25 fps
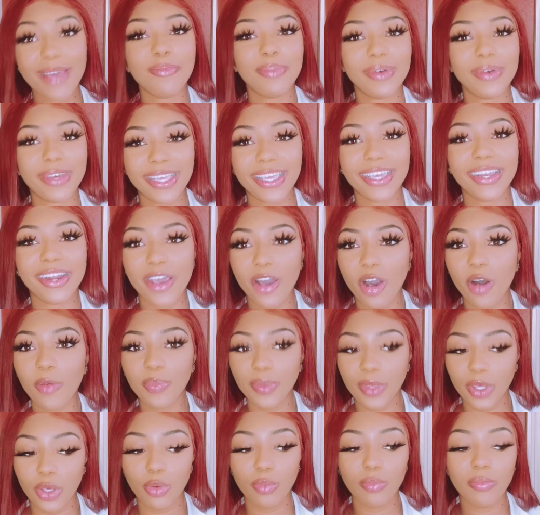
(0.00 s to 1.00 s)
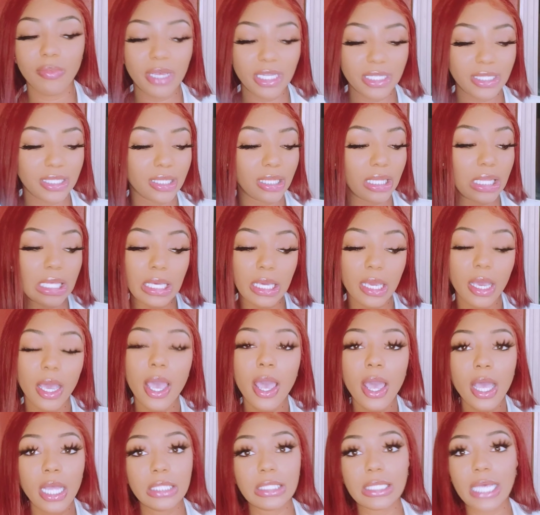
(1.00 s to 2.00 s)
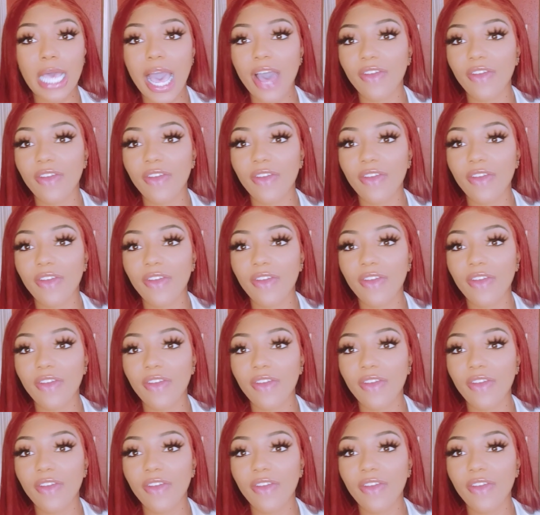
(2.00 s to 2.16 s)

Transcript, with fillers: but can help you mentally to